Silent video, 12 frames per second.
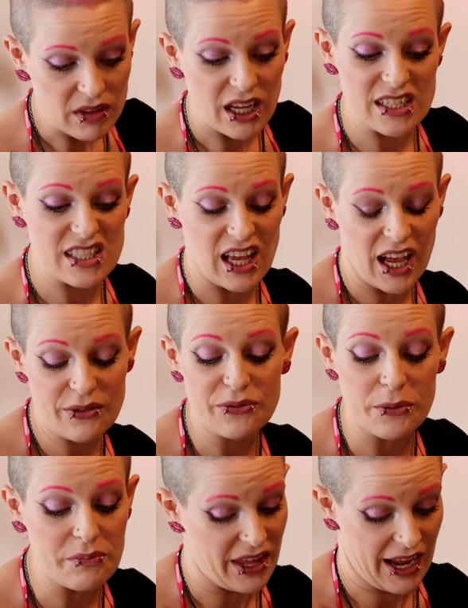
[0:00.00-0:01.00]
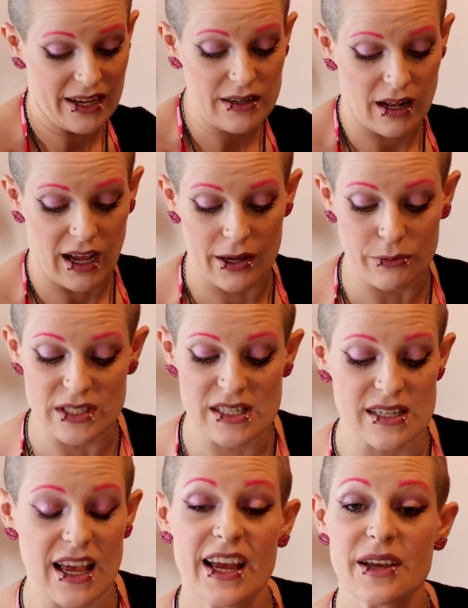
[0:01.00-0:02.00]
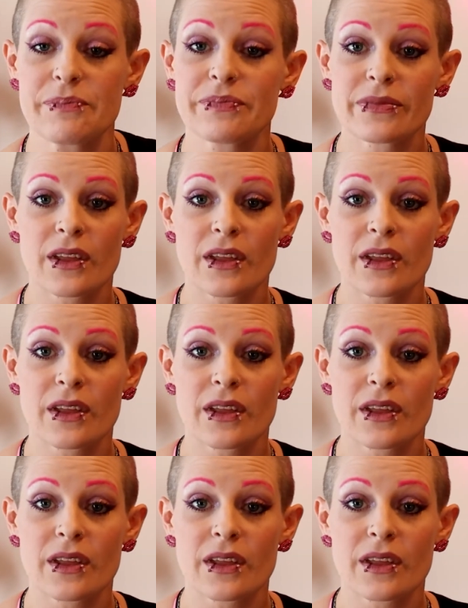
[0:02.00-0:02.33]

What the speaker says: Aside from that, I would say